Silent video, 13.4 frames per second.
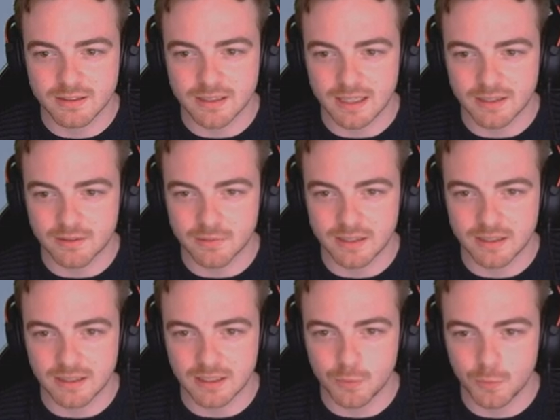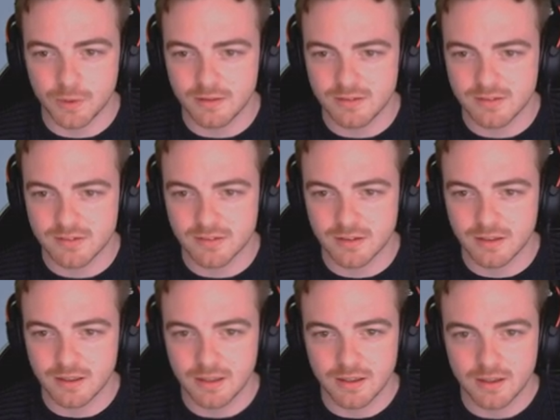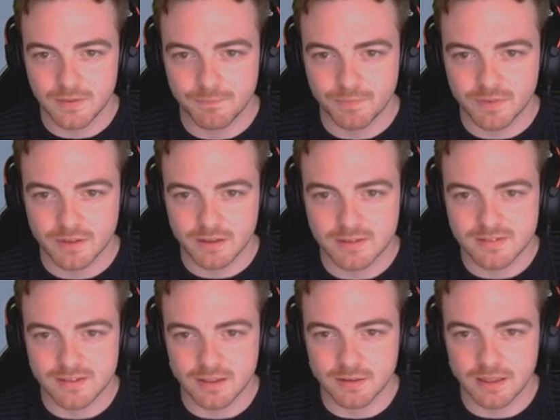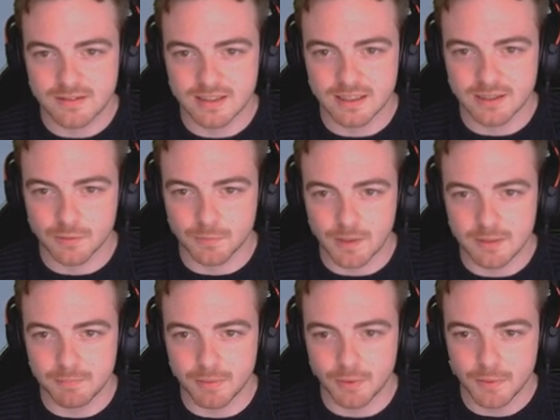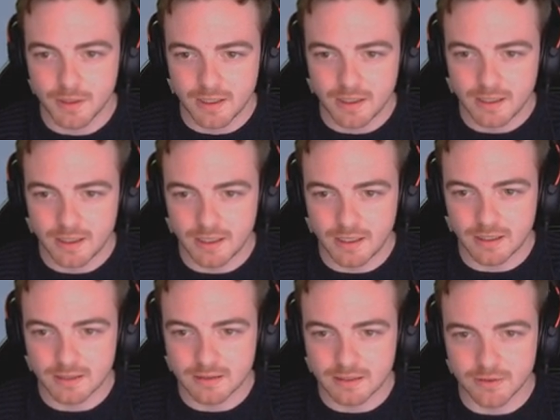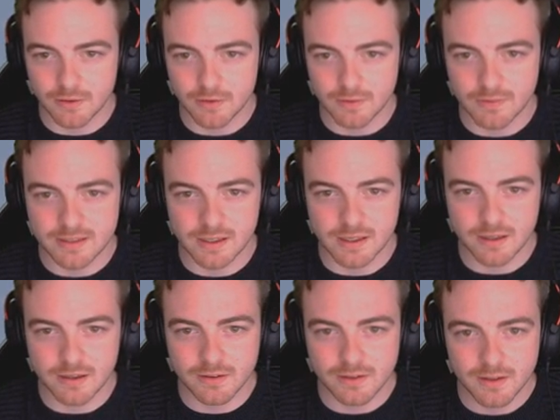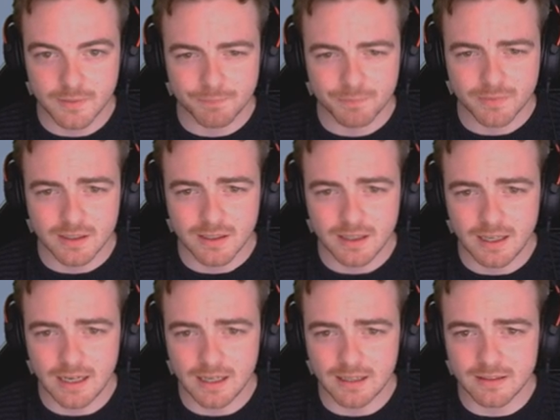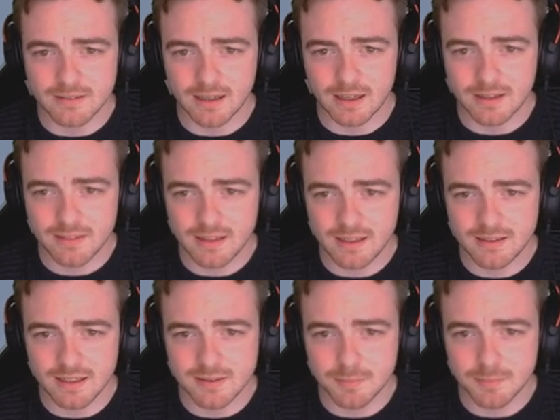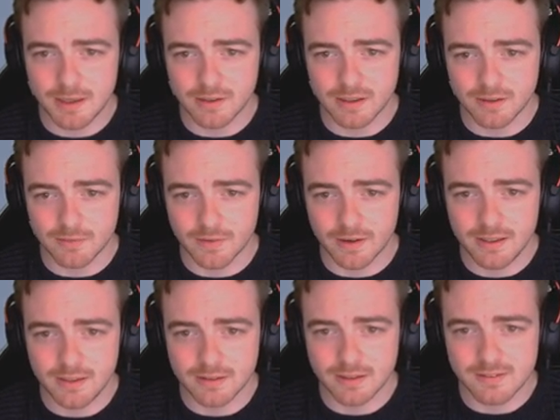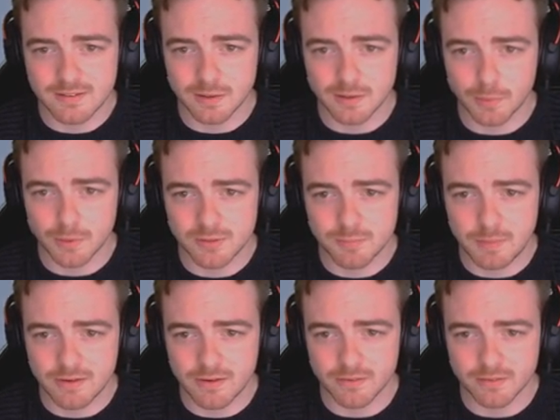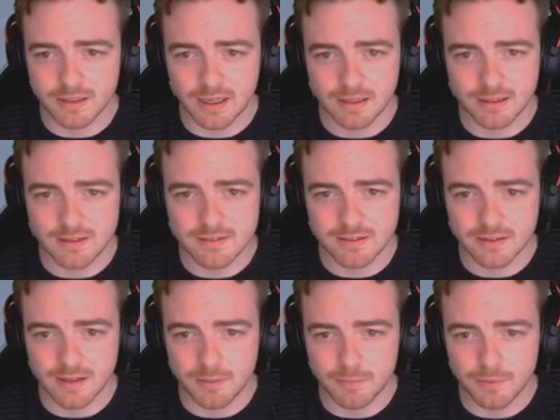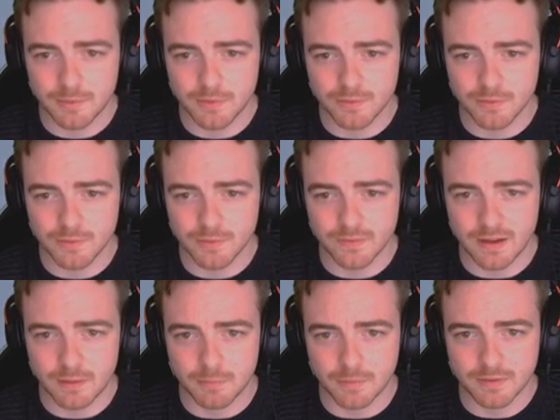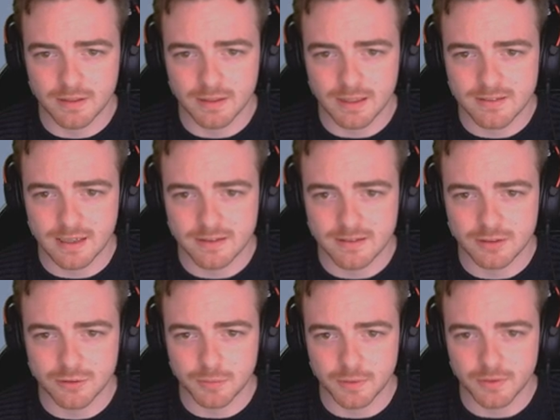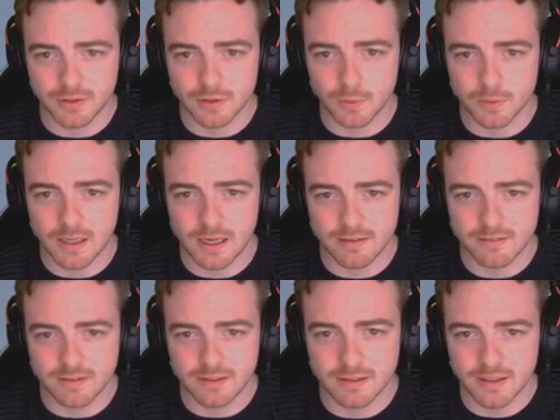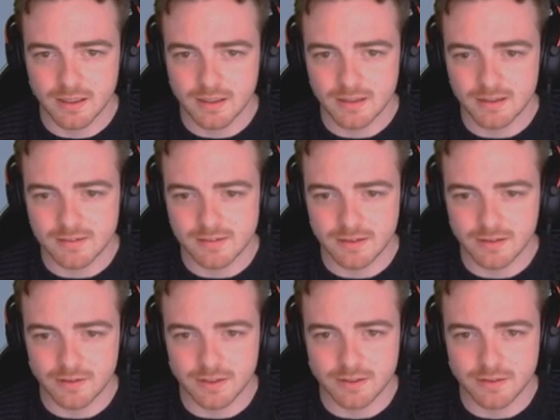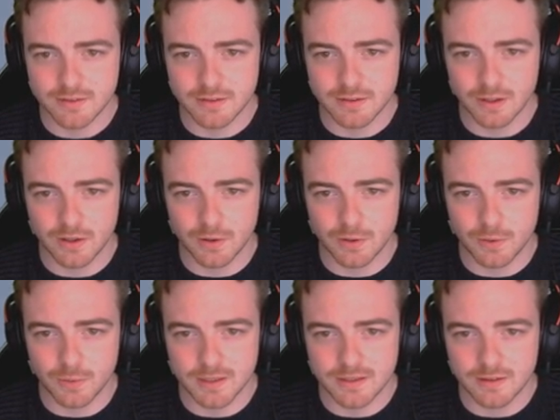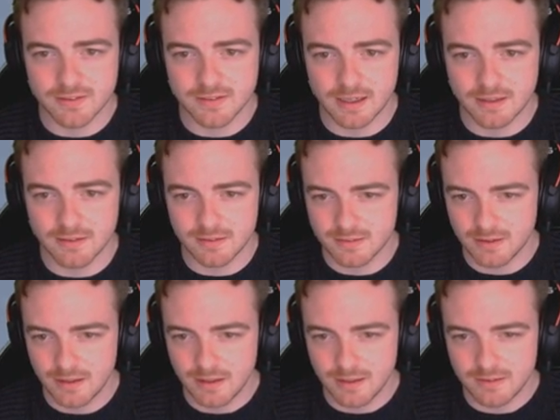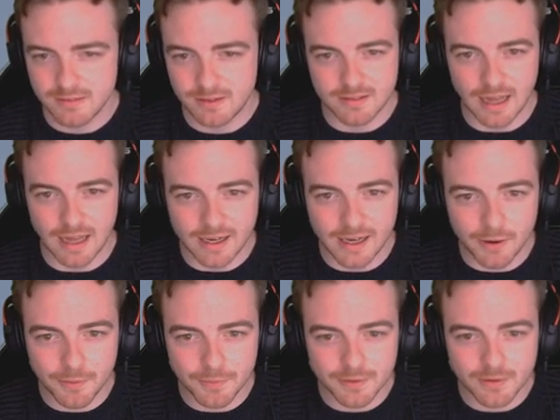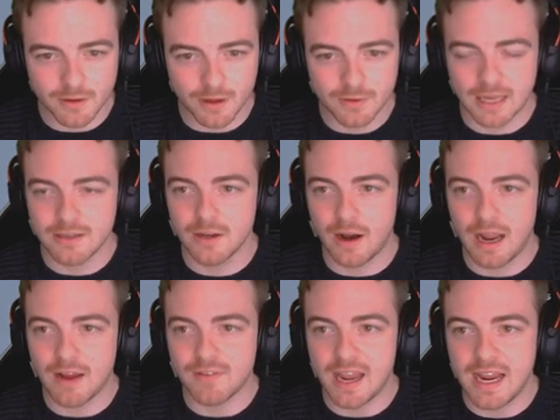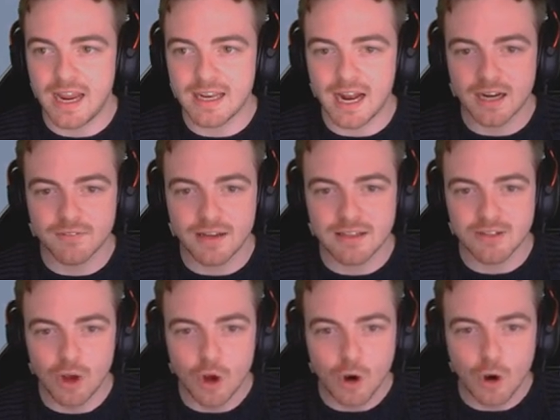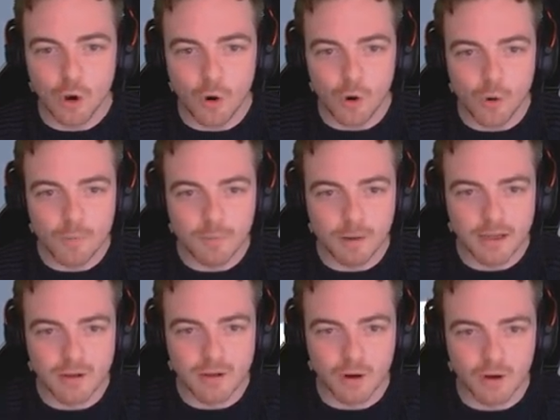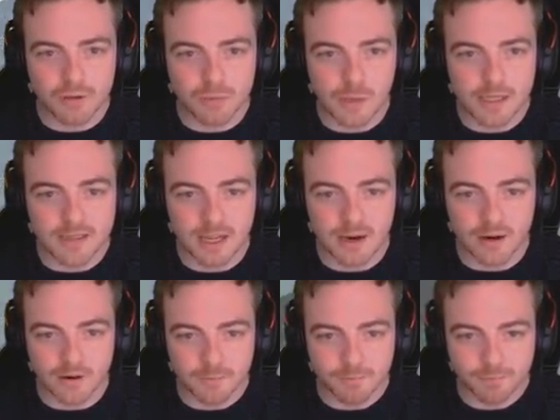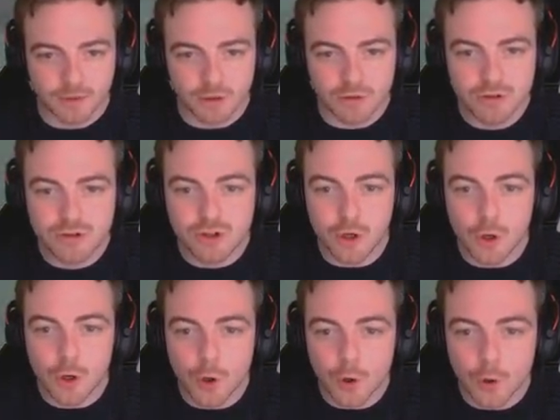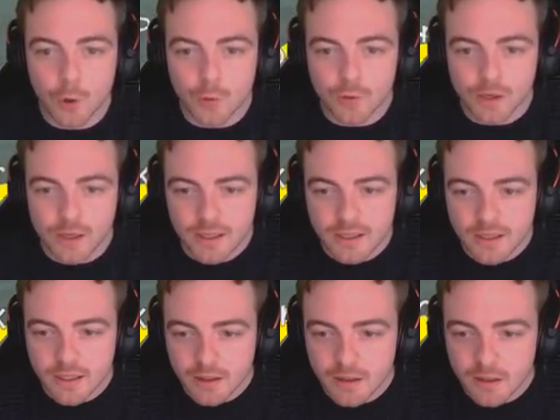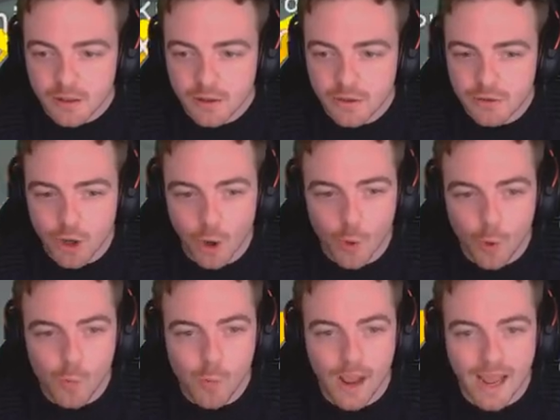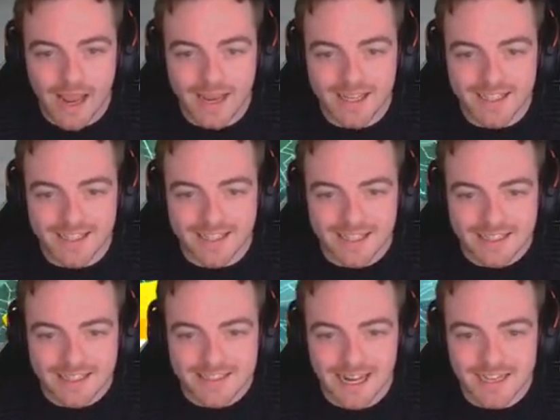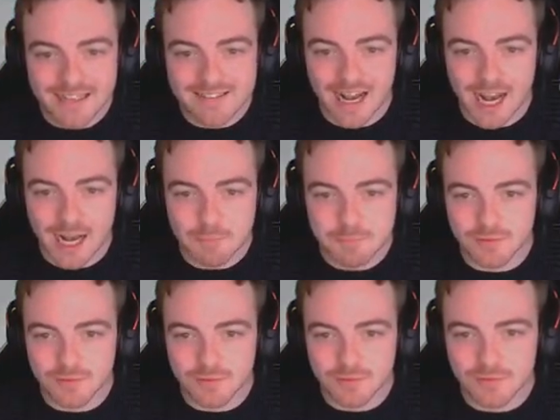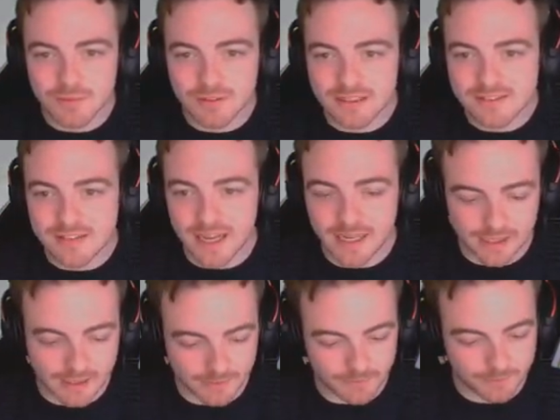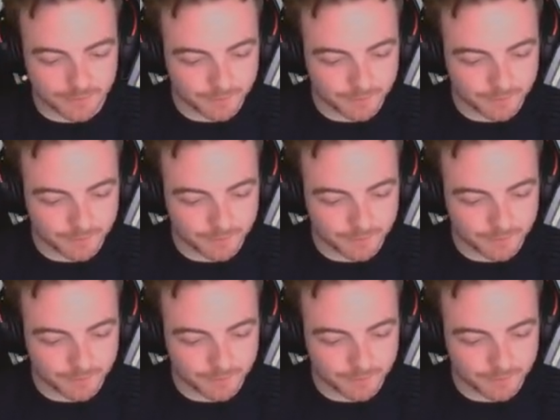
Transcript: gathering like coins? Let's see, let's get the rainbow uh, thing out right there. And I think that's about it, right? Let's see, what's better than that? Let's see, that one or that one. Let's get this one, the gold candy. Let's see, there you go. Wait there a second. Take that out. Okay, no, I have 8 out of 8. Oh my god, wait there. Dude! No way! That is absolutely insane.